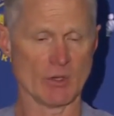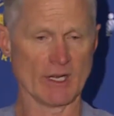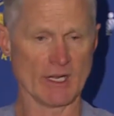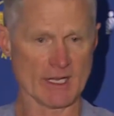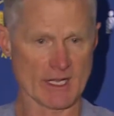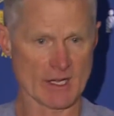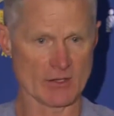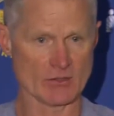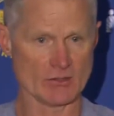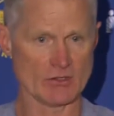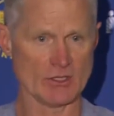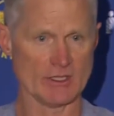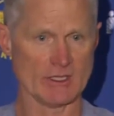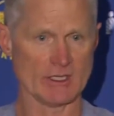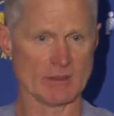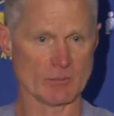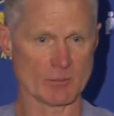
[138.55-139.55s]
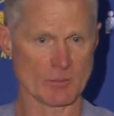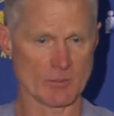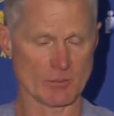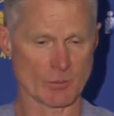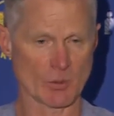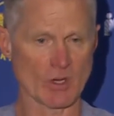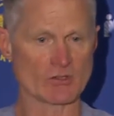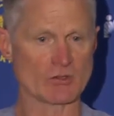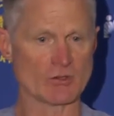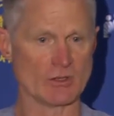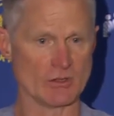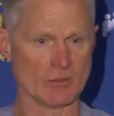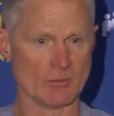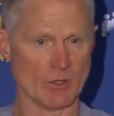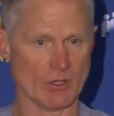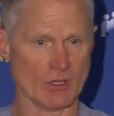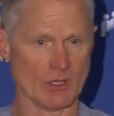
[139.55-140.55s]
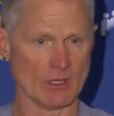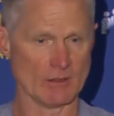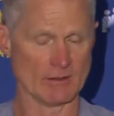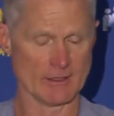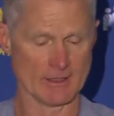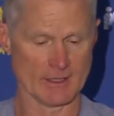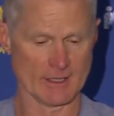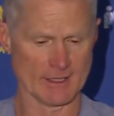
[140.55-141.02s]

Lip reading: bringing energy and pressuring the ball.